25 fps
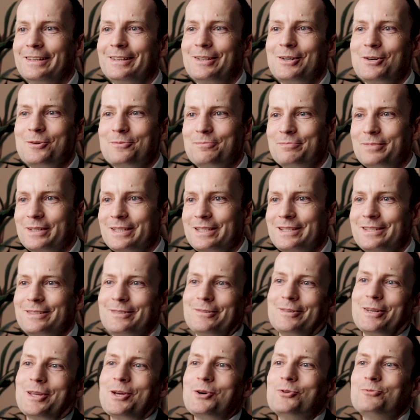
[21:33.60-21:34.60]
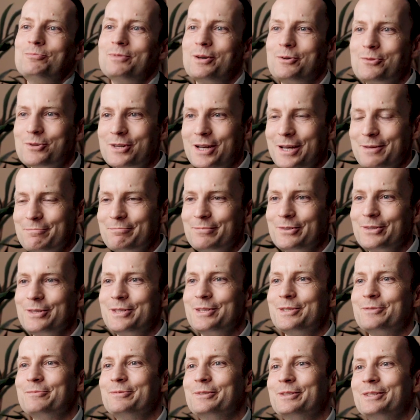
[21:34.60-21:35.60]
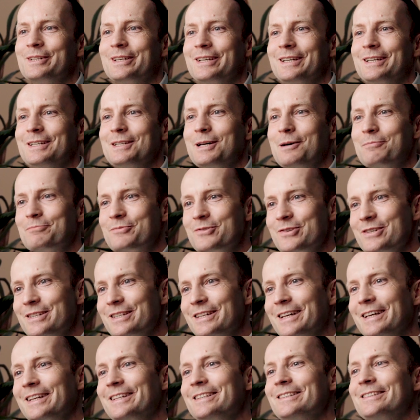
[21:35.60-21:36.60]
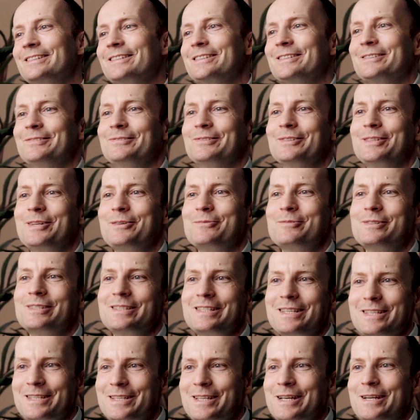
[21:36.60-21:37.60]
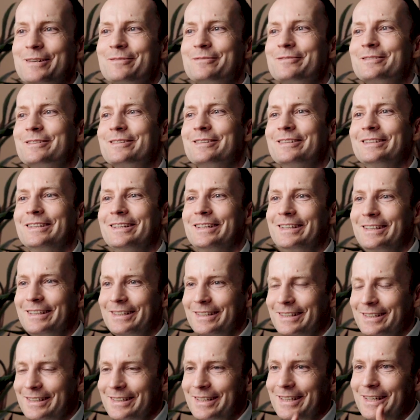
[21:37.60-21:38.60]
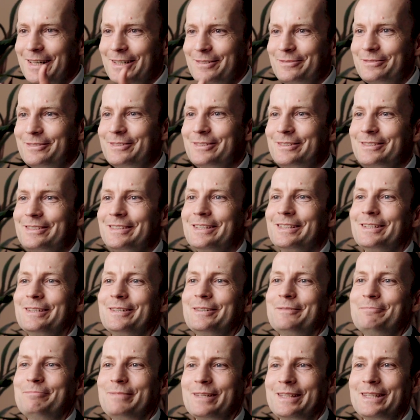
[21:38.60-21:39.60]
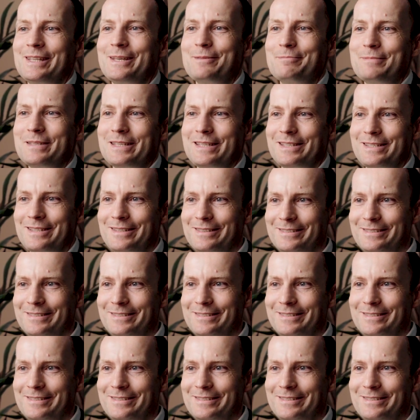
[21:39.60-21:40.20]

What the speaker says: companies. So I hope our employees would appreciate what they will discover after the pandemics.